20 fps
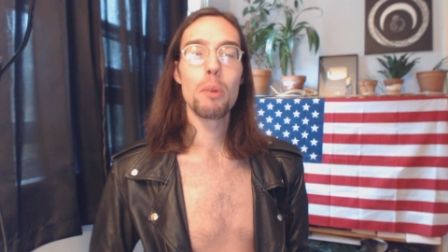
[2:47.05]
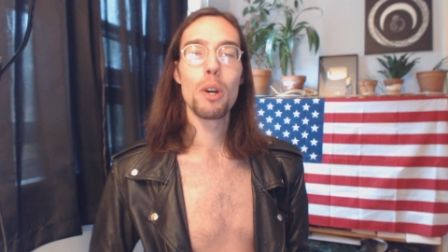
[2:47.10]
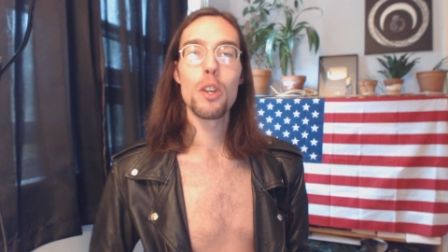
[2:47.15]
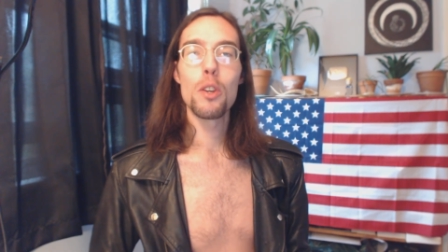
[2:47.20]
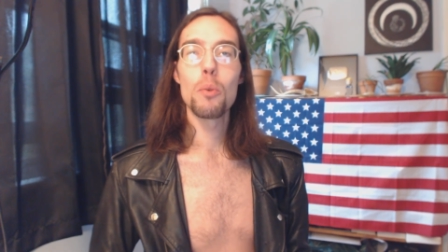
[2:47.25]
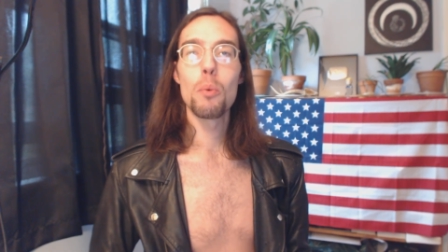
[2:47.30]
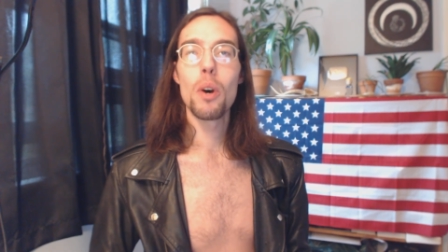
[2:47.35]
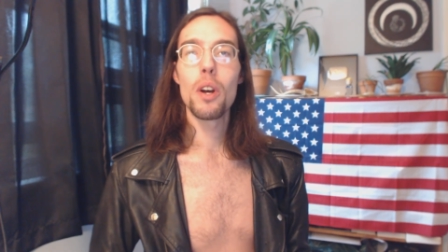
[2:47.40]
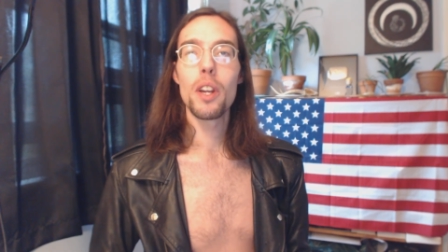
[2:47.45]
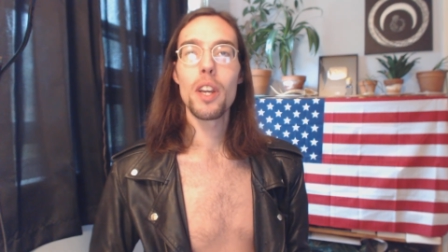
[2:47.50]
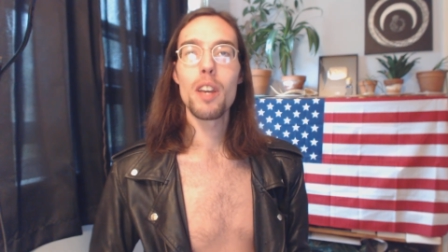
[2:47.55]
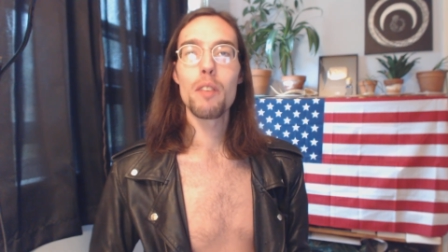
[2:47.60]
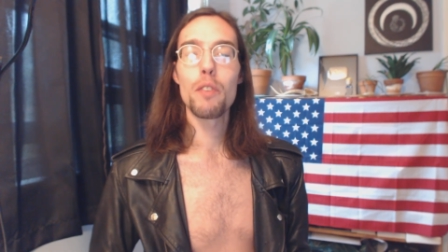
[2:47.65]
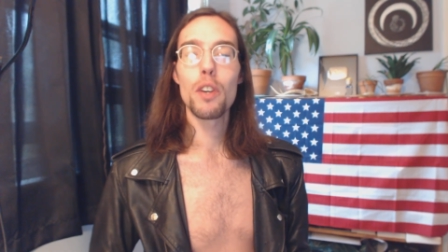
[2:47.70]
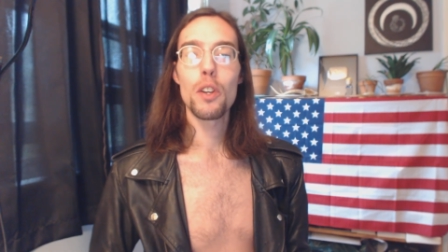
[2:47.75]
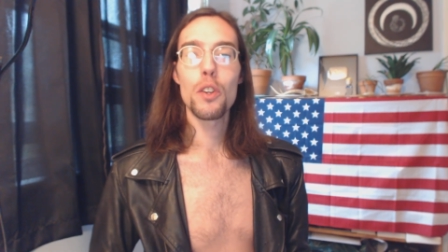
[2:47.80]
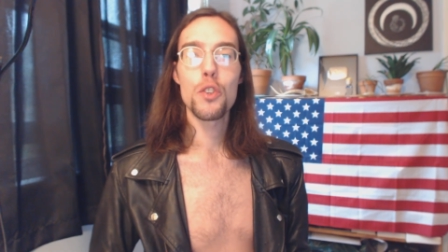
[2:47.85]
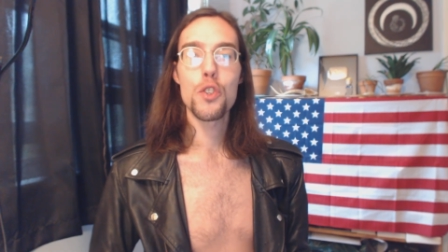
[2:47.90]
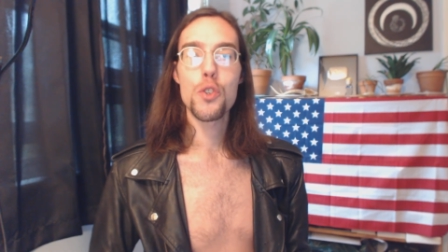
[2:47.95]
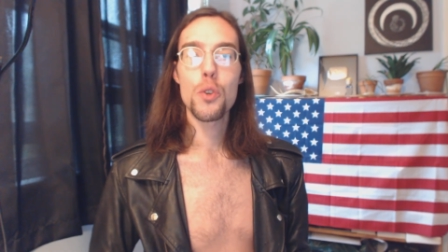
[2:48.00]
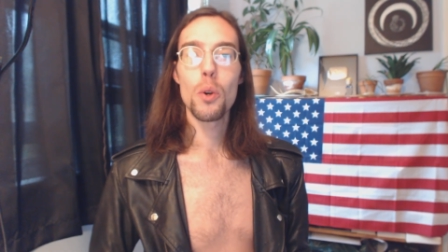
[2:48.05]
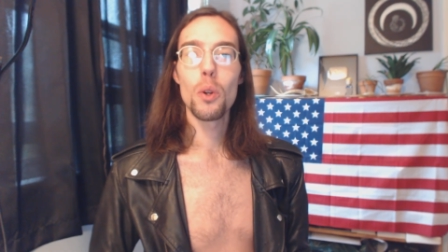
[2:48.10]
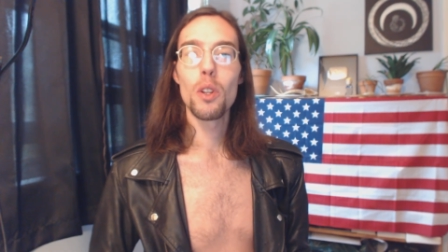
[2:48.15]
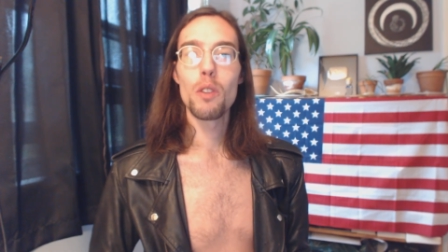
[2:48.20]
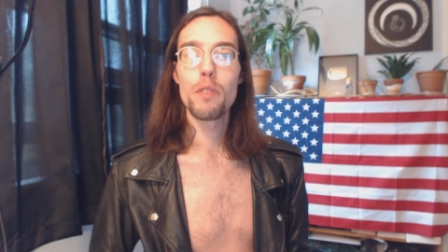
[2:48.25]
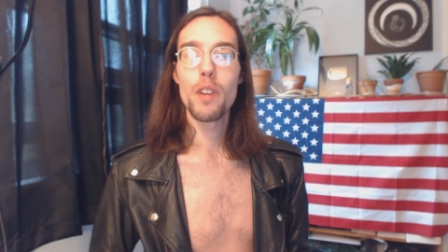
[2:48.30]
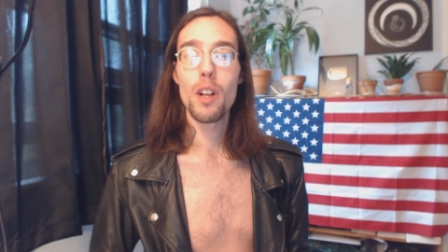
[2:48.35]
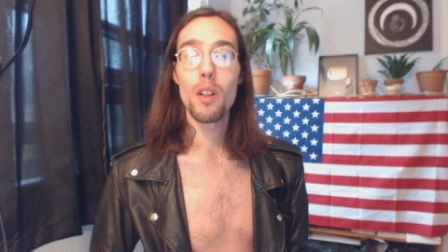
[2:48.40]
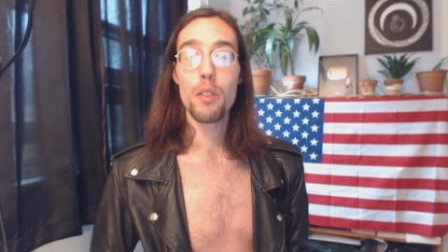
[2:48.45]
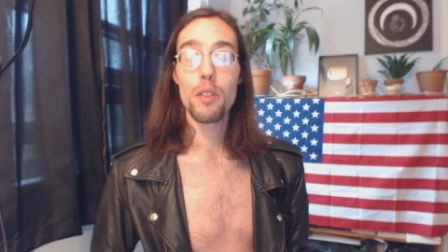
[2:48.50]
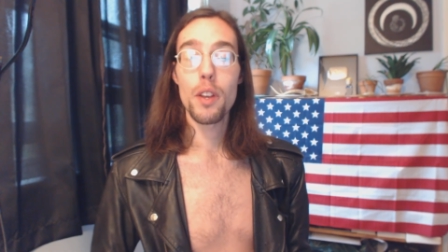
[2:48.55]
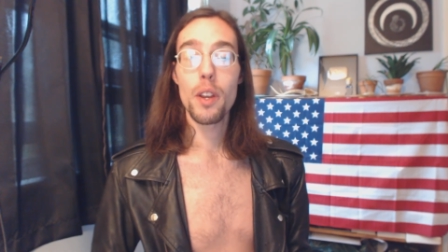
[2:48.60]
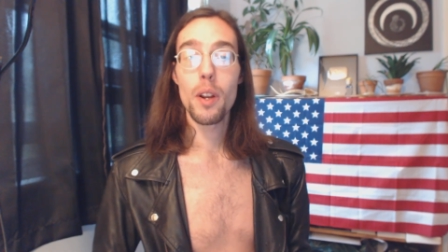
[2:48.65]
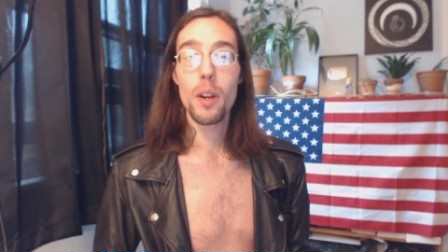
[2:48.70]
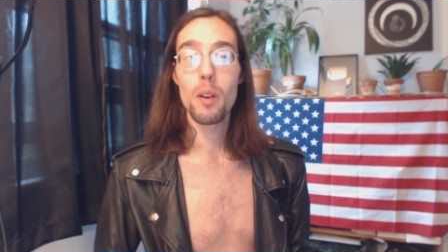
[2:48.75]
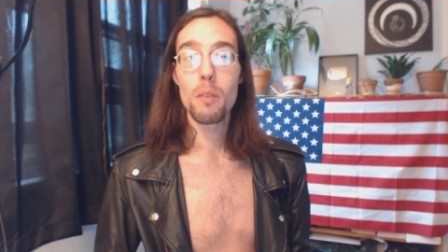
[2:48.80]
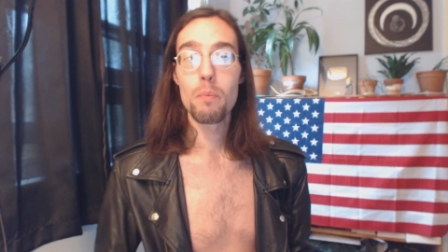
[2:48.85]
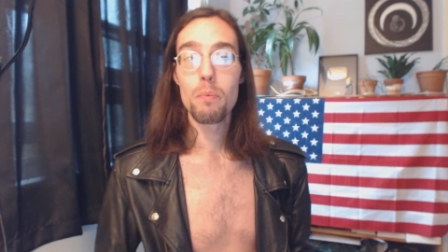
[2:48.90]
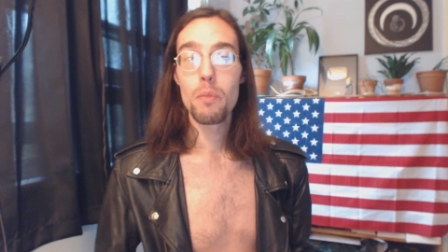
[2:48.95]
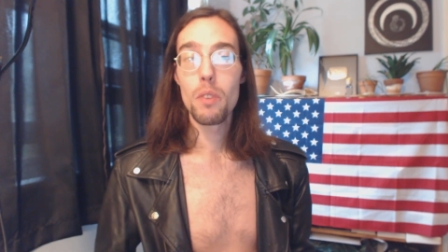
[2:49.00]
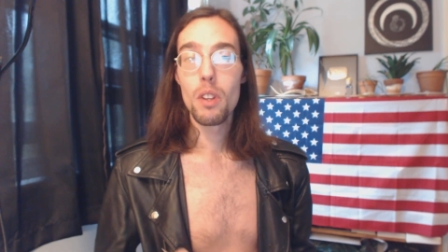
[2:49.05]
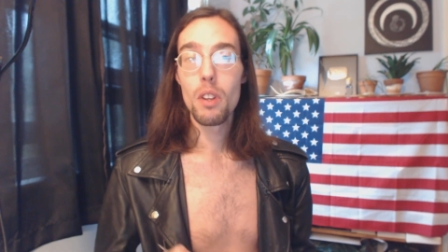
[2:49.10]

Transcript: but you want to give it control of healthcare